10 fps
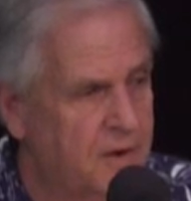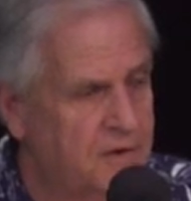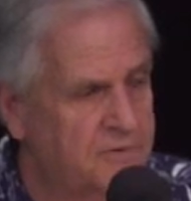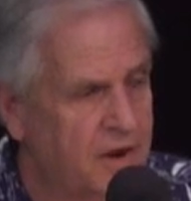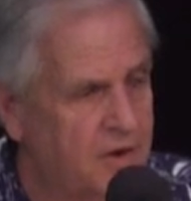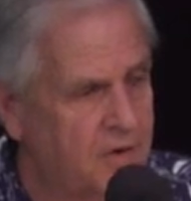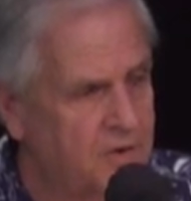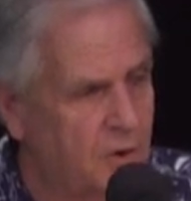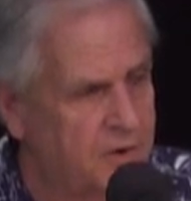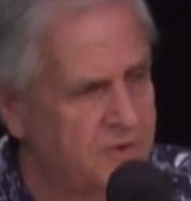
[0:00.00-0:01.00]
So
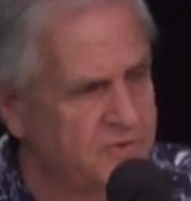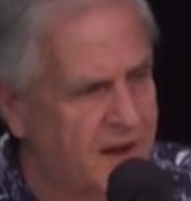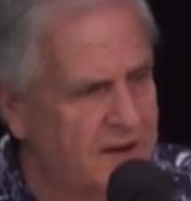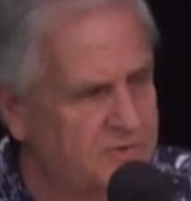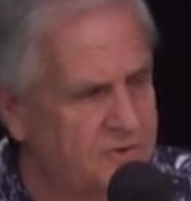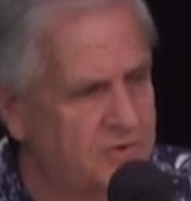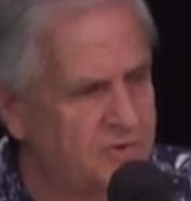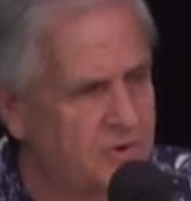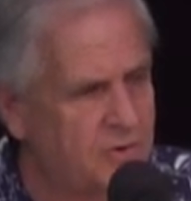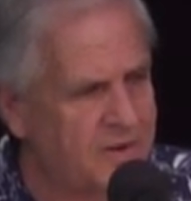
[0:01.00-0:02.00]
God has asked us
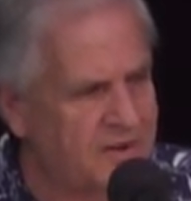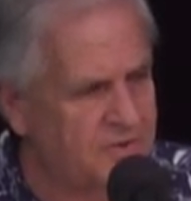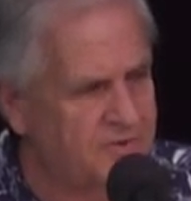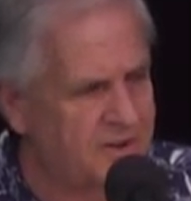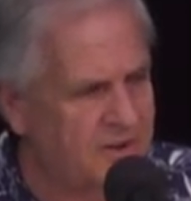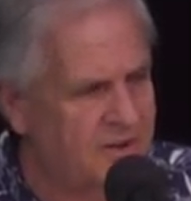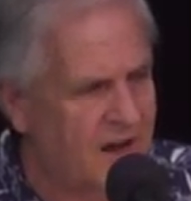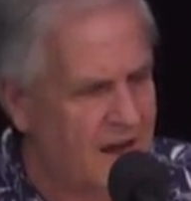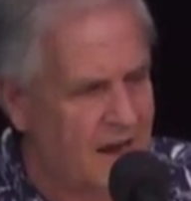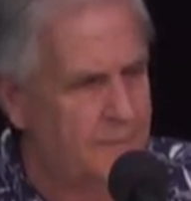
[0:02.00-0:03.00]
to consider the
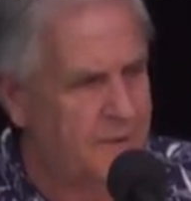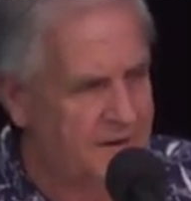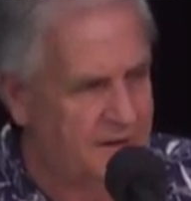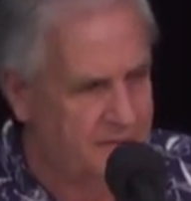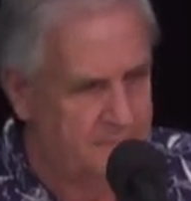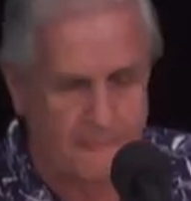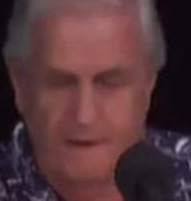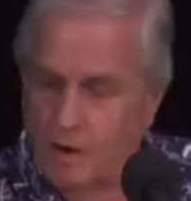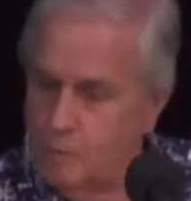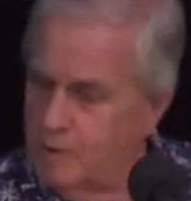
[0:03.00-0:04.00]
harmony
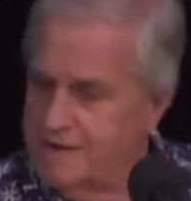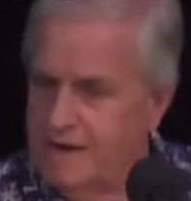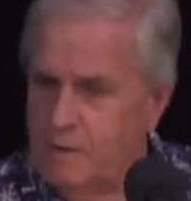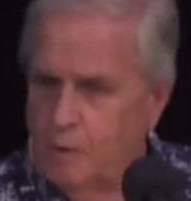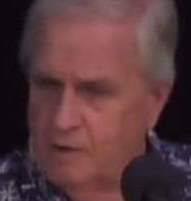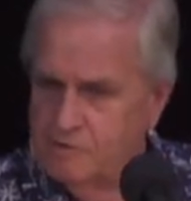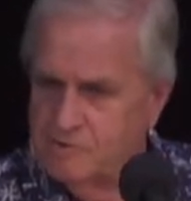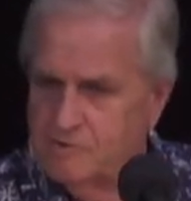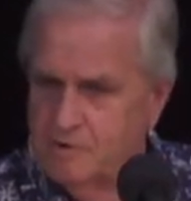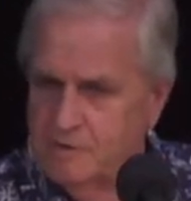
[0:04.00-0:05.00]
of what He wants.